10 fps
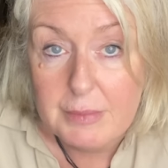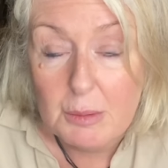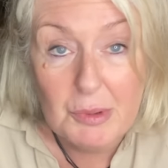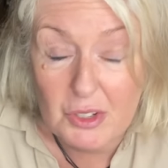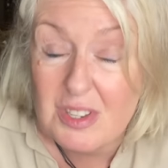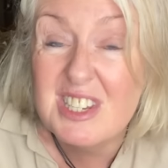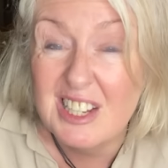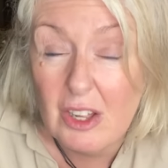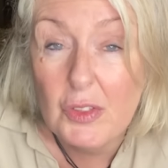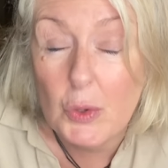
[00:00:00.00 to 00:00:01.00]
But they're
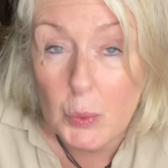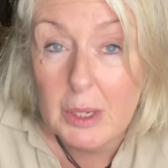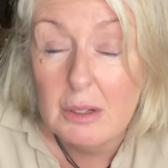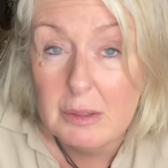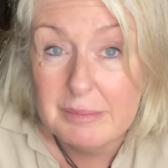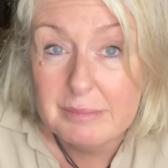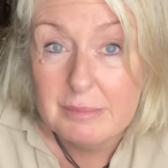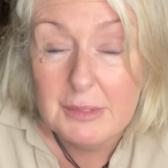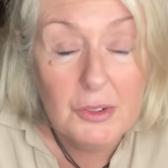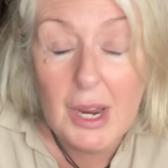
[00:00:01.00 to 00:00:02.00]
still on their wheel.
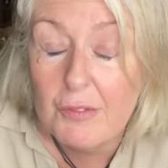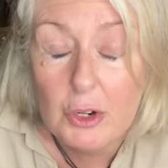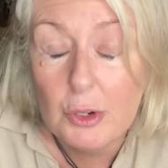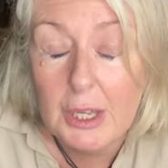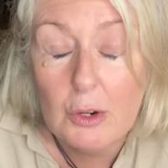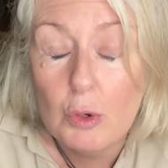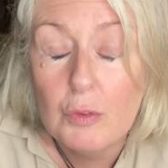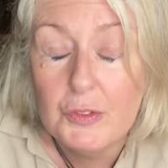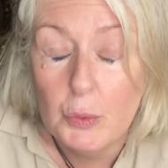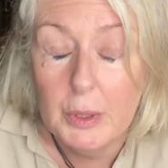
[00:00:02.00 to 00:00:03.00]
They're never going to get
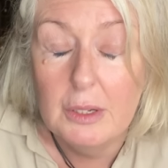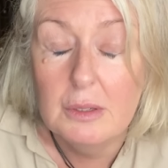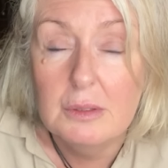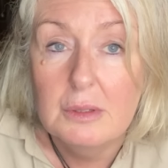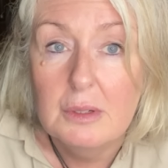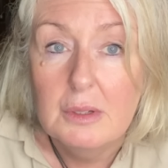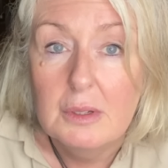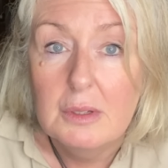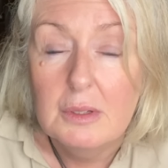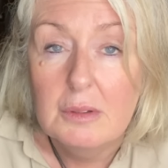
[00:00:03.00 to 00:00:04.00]
off the wheel.
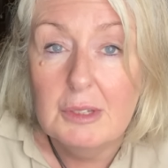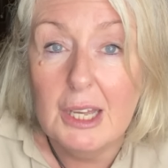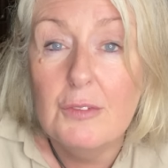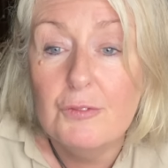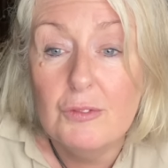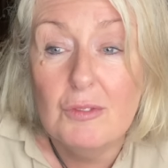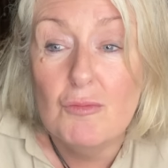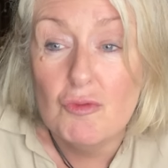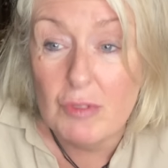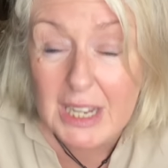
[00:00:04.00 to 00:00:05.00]
They've
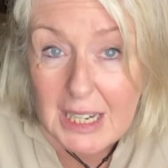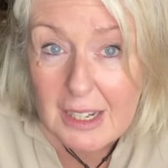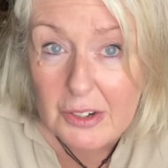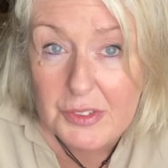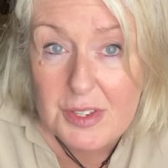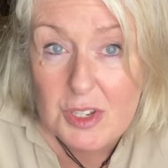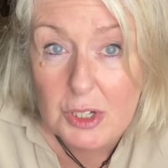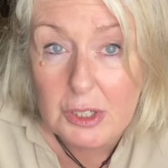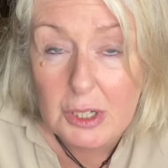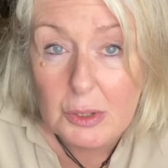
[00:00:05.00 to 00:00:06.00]
really gotten
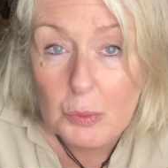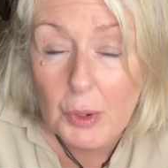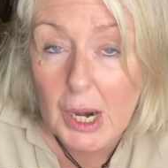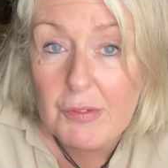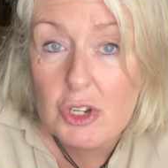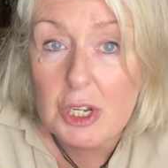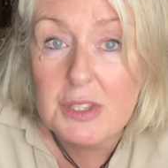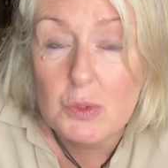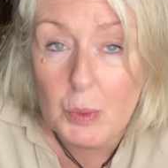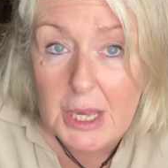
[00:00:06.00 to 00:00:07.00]
stuck. Whatever
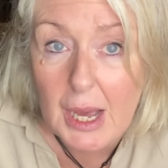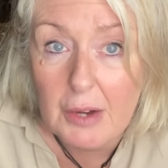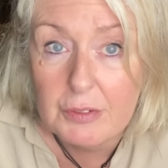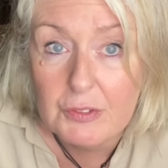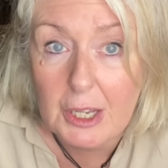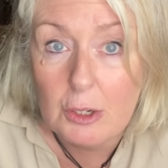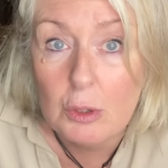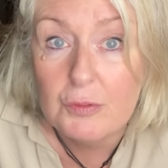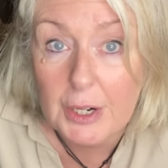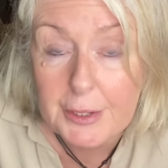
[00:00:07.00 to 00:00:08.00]
chance we have of getting
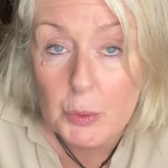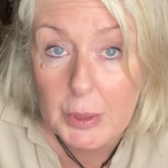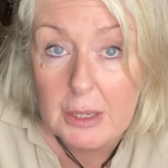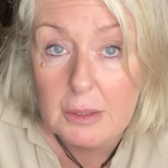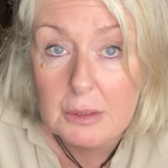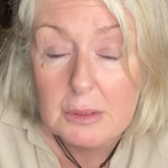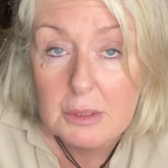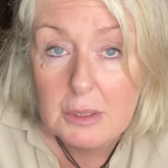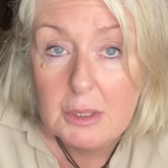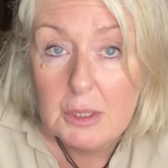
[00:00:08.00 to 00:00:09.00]
off our wheel
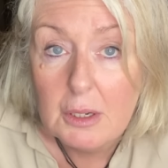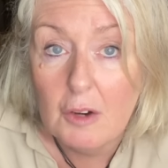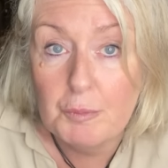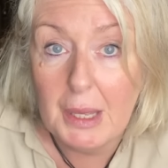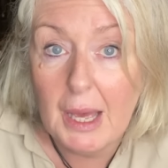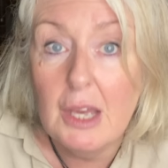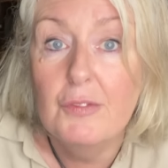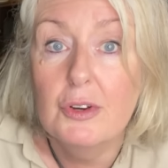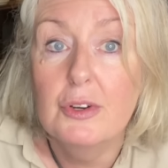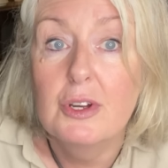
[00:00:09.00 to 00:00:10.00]
of
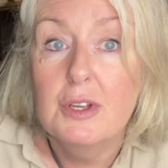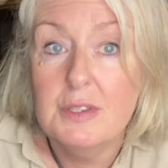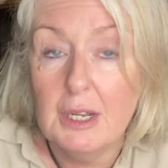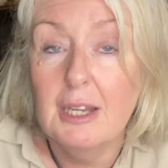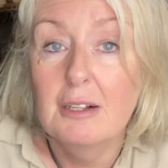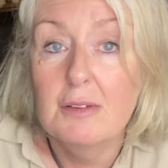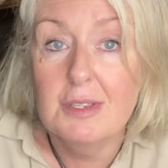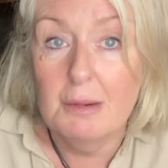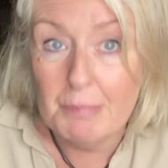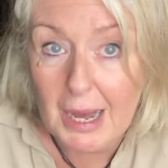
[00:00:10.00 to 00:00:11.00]
behavior, cycles,
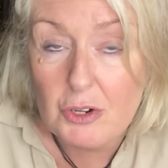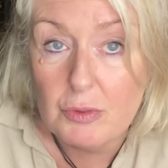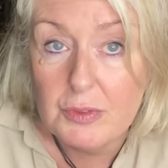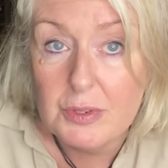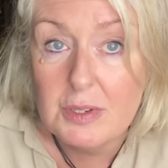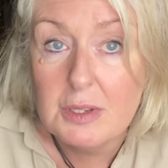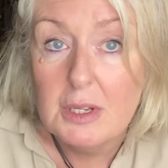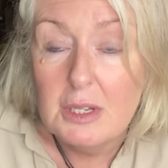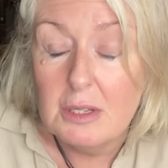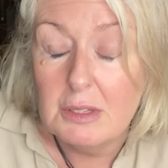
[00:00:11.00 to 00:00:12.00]
and patterns
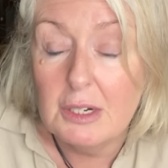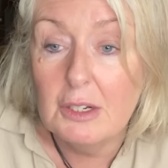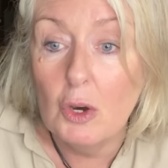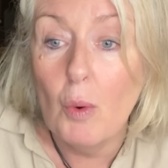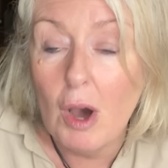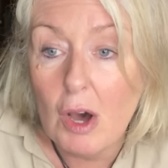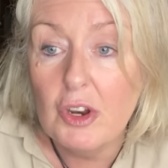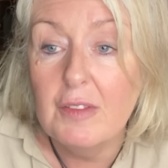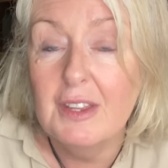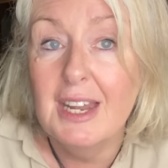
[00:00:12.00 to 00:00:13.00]
that go on
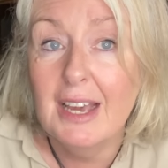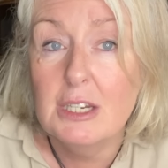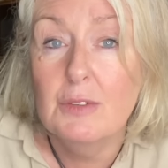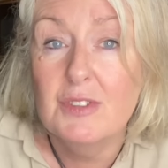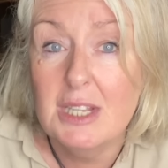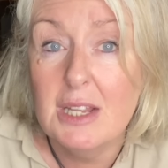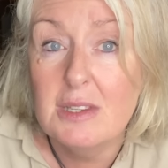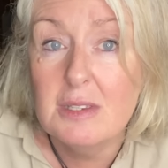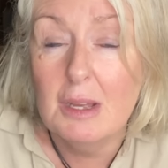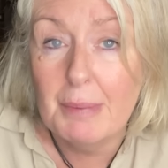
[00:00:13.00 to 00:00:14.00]
in the negative
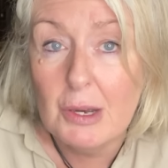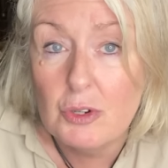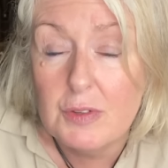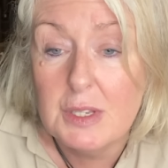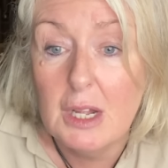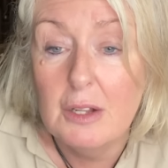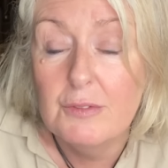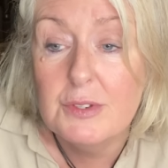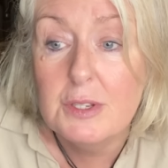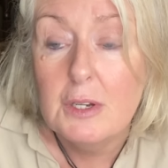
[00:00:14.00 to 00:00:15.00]
sense about
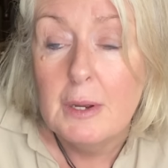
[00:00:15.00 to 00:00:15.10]
ourselves,